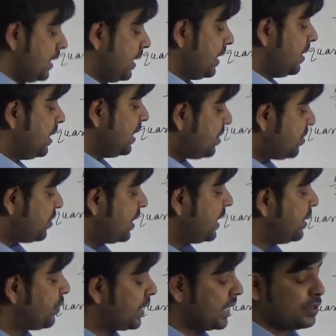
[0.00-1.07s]
In this way,
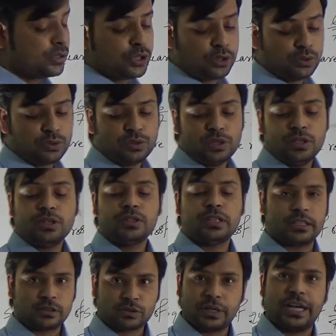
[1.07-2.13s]
you can do
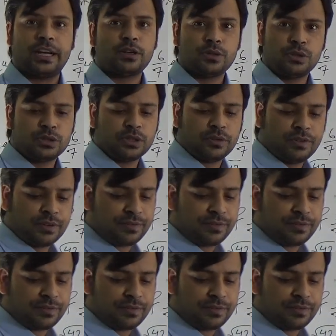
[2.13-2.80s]
the square root of a